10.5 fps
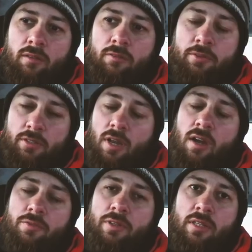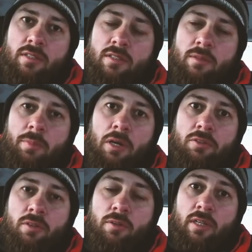photography, that it's
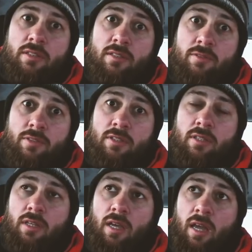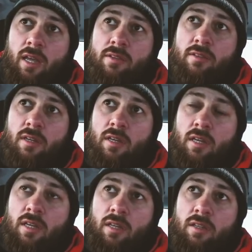about creativity and
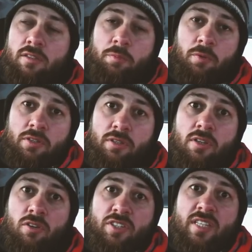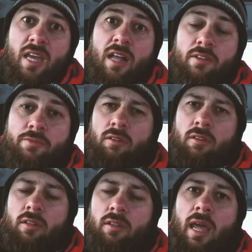expressing yourself,
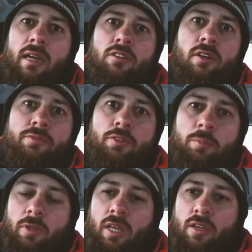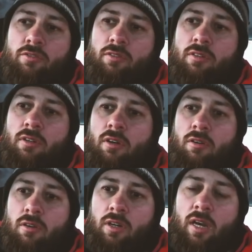in an act of duplication
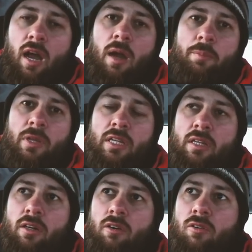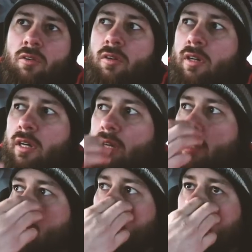or copying, or
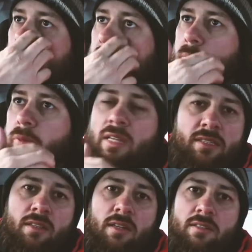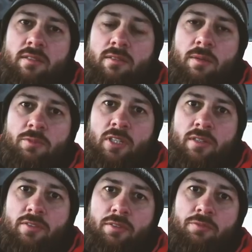Uh, placing their,
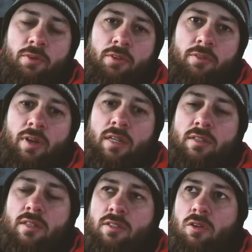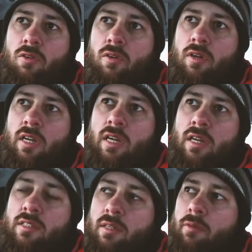themselves in front of others, or
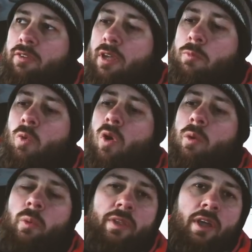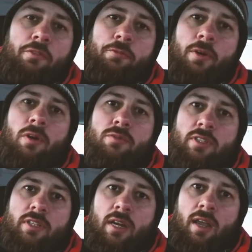some of them walk with their
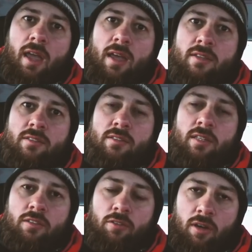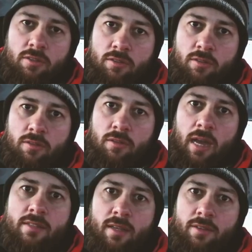phones in their hands, trying to
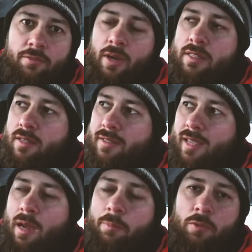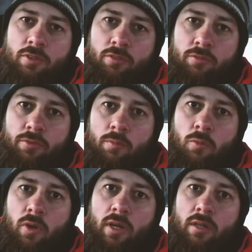identify the exact position from
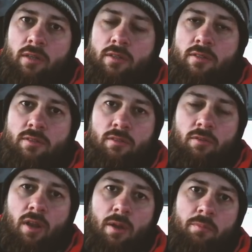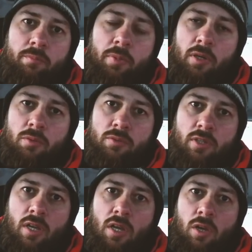where an Instagram post
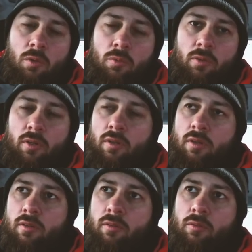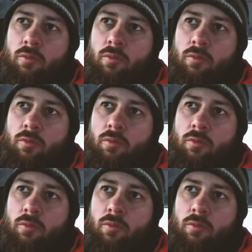uh,